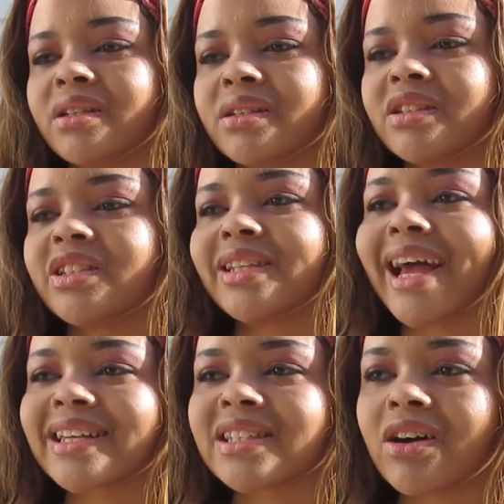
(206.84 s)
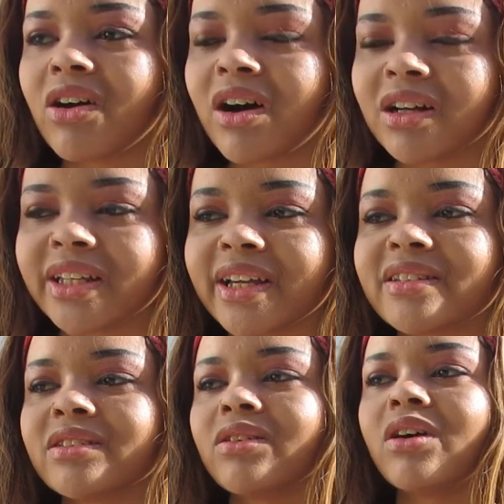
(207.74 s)

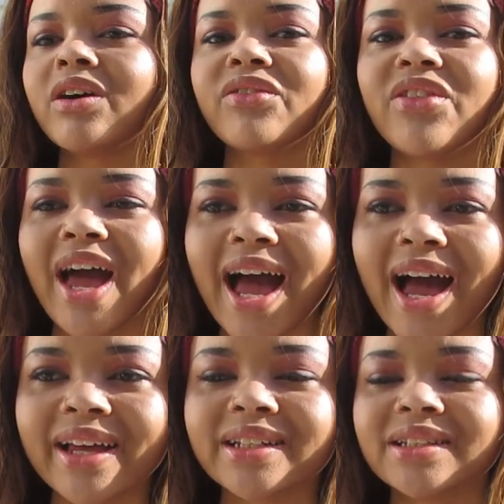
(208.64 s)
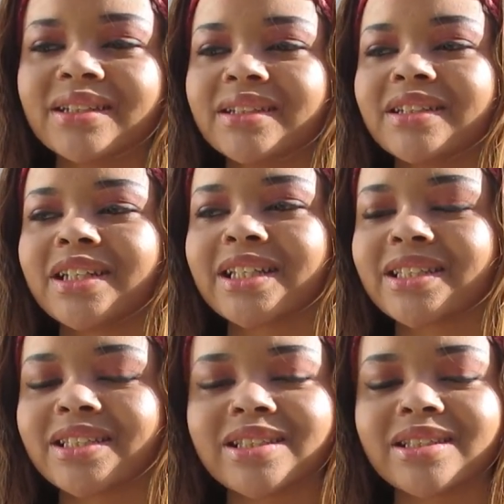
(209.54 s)
sexaholics and all that and
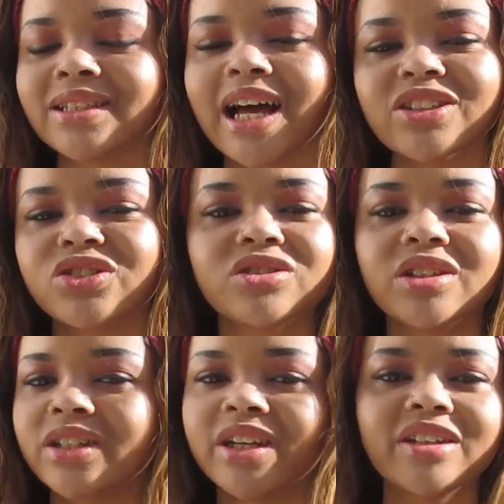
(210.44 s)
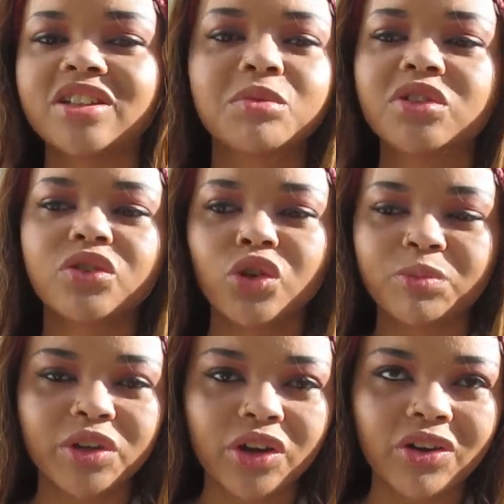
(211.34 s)
that's not the case with
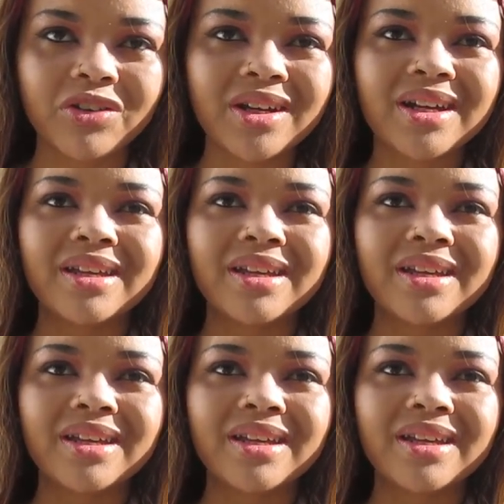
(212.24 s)
Scorpio